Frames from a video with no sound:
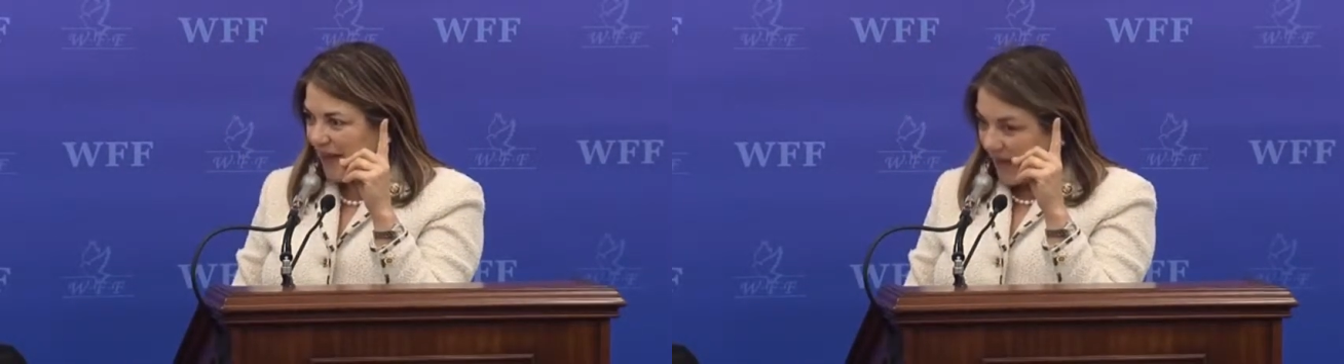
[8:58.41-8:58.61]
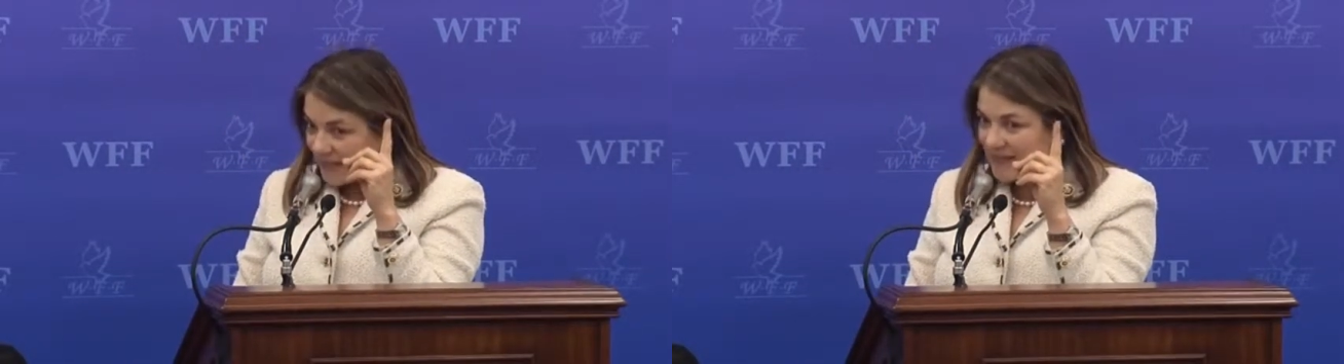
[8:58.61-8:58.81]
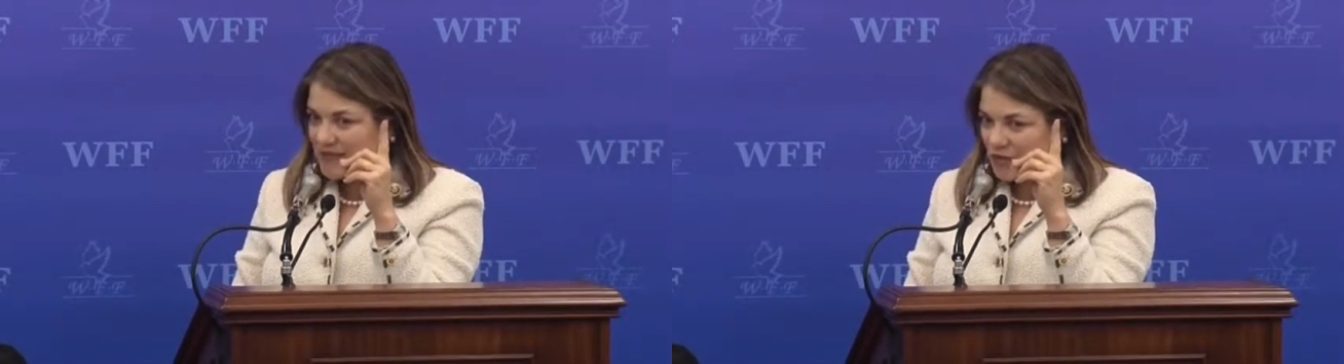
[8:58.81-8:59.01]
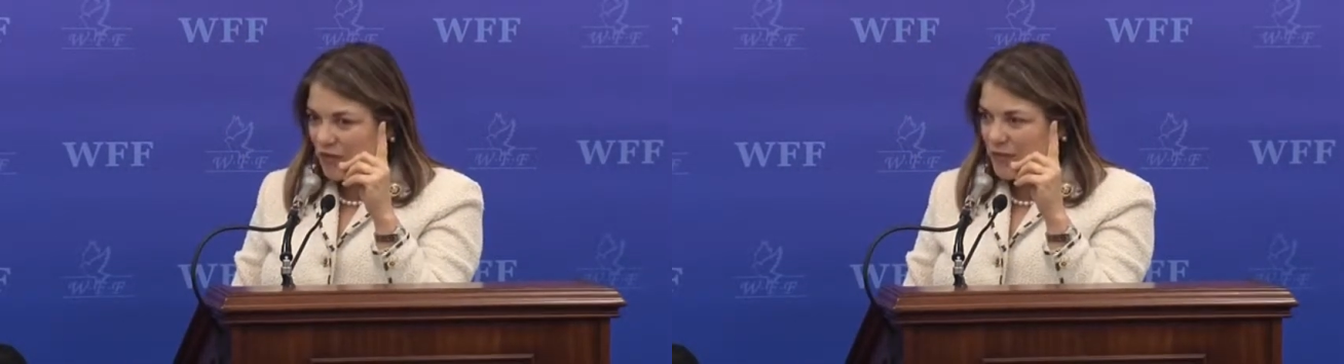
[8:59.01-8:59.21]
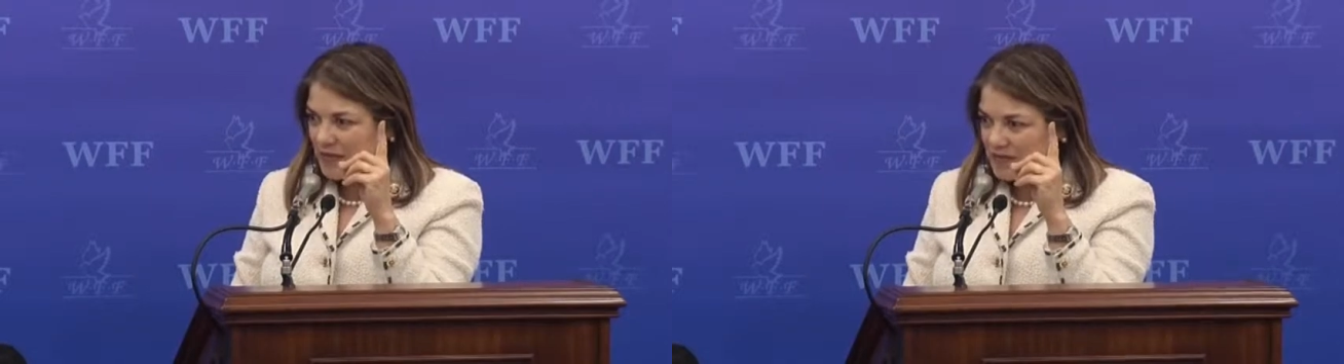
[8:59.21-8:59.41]

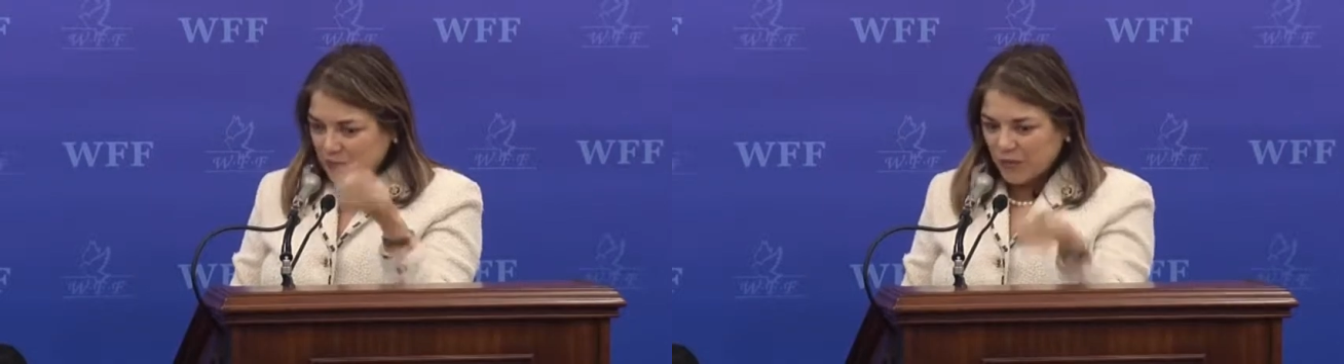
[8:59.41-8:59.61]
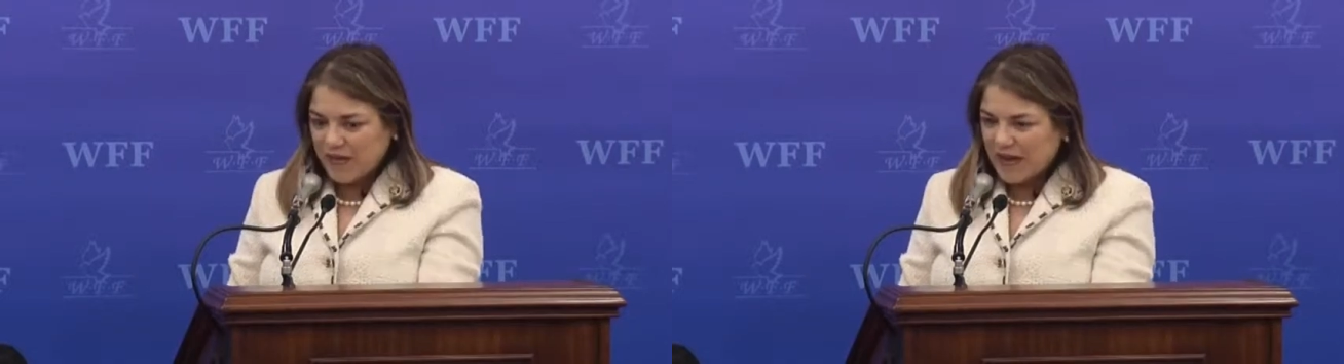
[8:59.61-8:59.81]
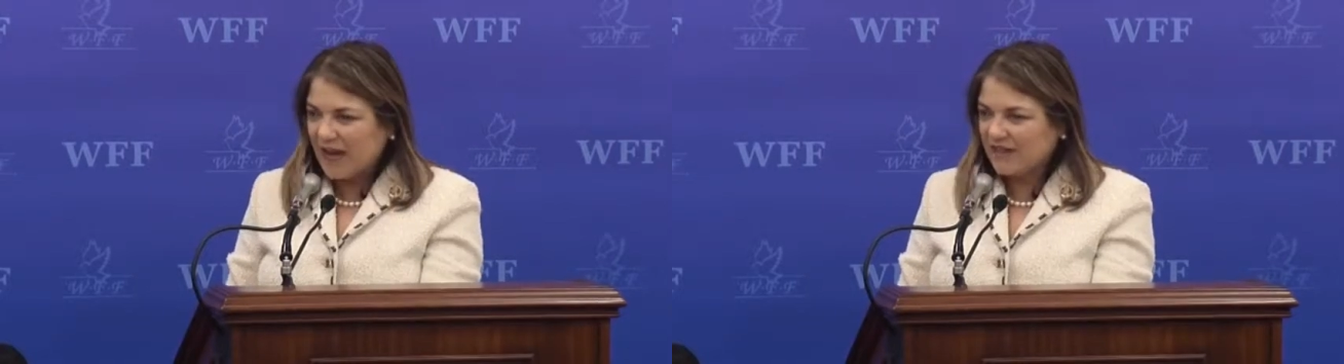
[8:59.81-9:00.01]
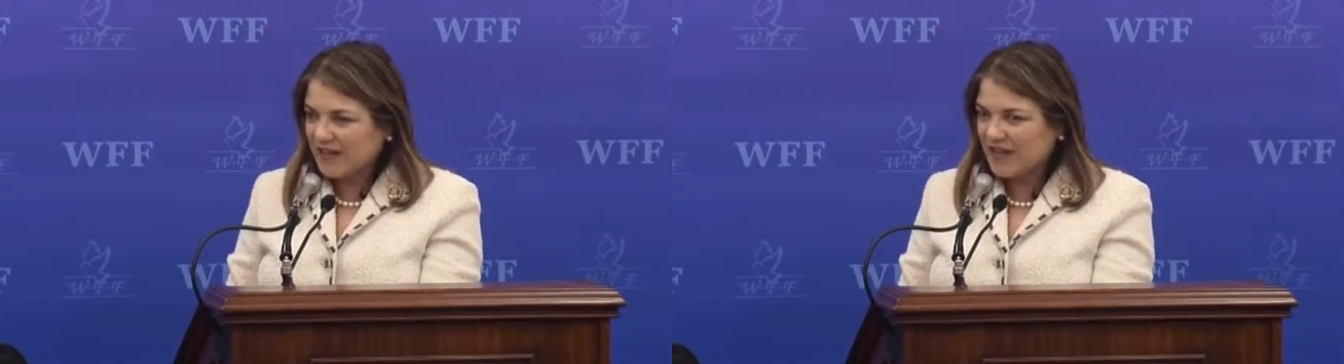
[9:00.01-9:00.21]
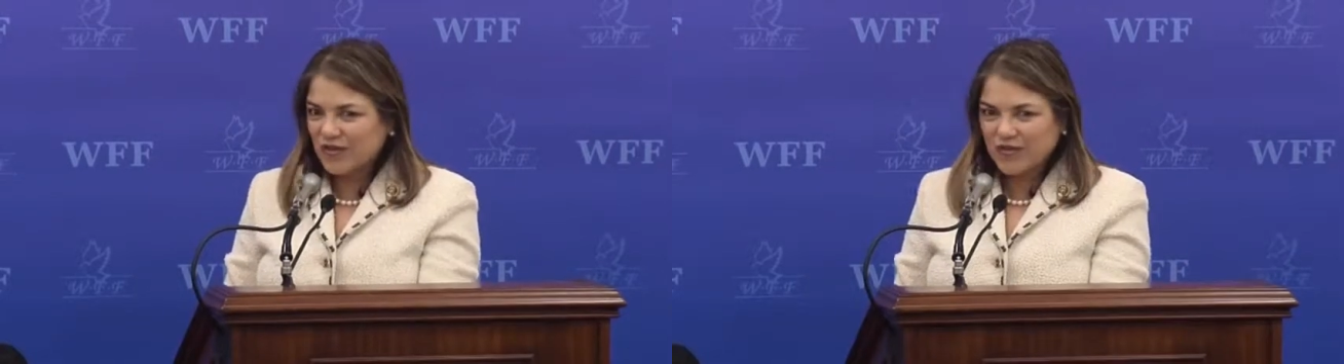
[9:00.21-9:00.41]
We have
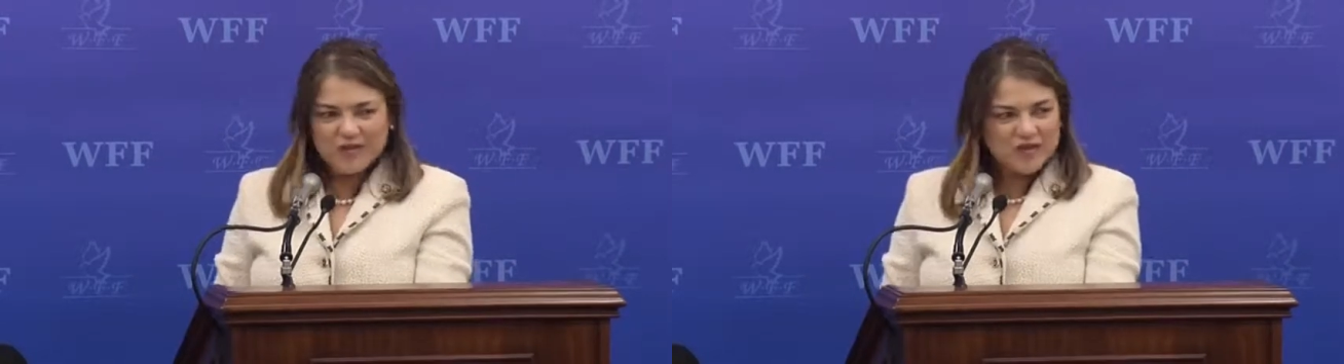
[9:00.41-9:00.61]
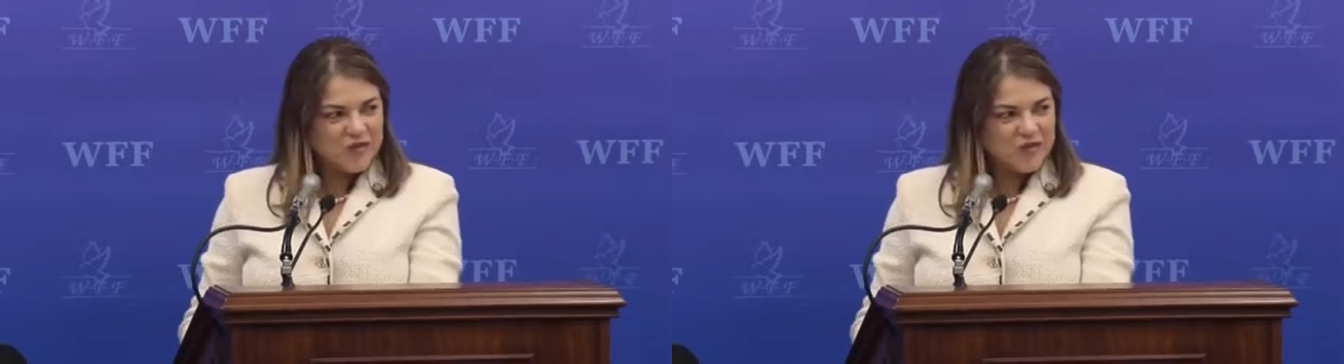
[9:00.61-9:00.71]
it here in the